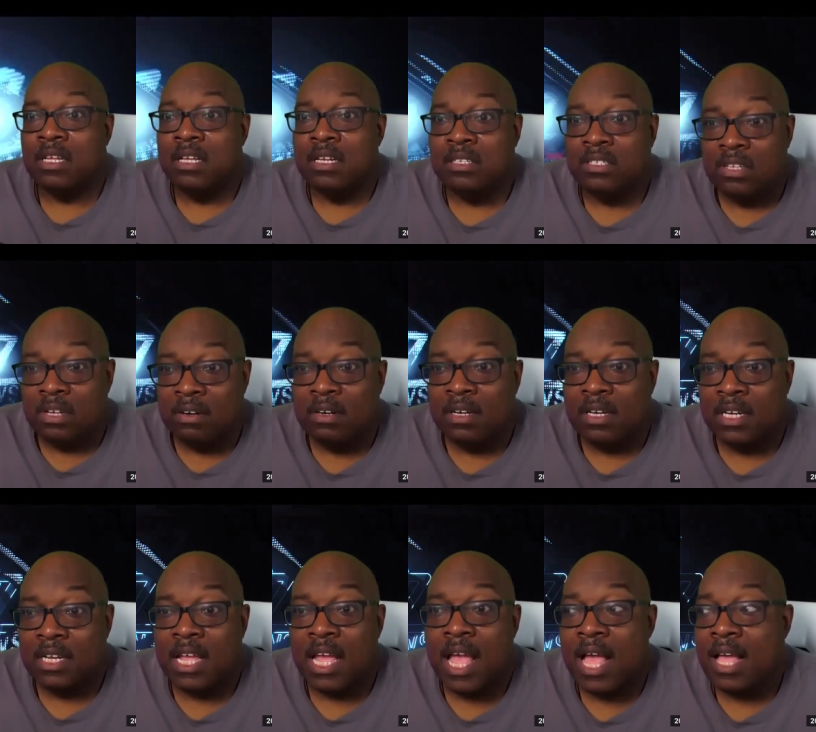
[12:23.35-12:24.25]
It certainly
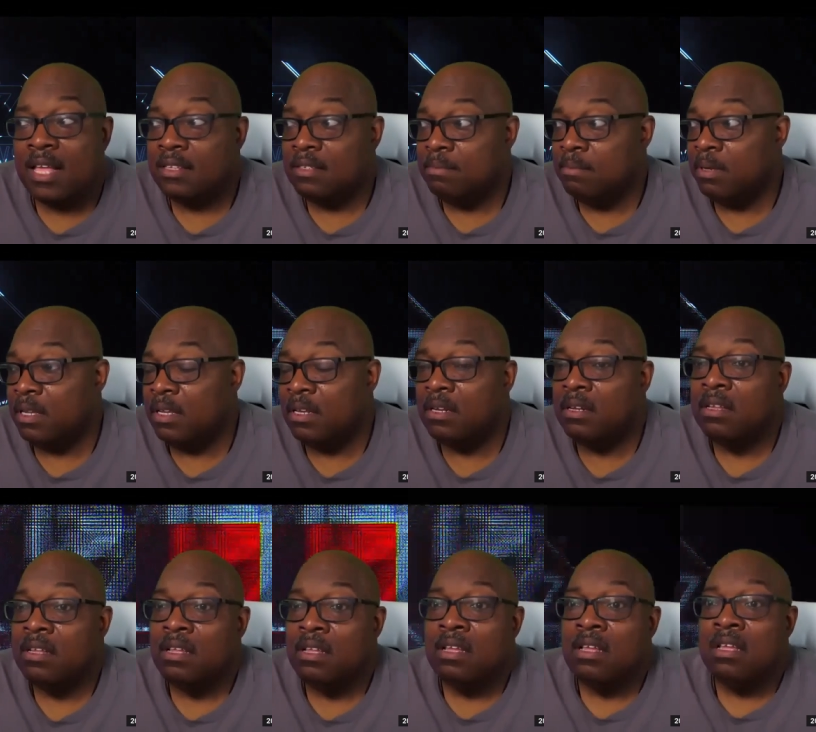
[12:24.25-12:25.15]
has been.
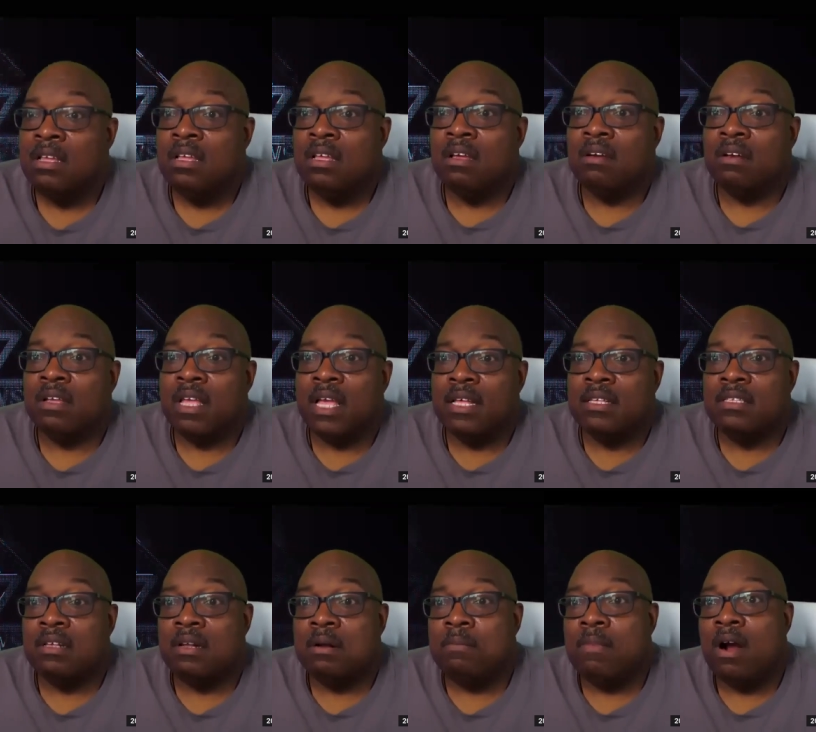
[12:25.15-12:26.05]
Okay,
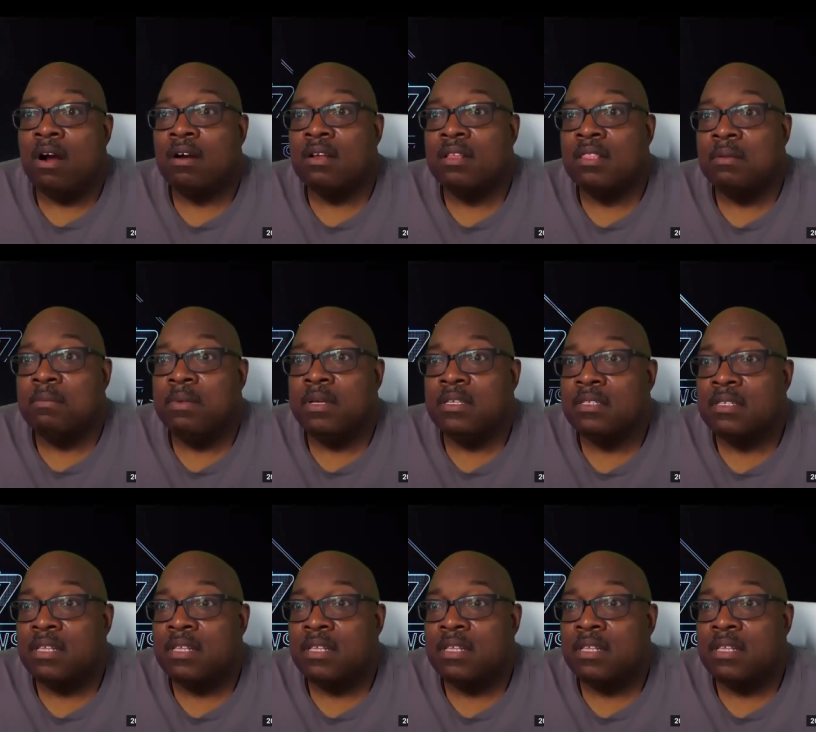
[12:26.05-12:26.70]
so the mark of the beast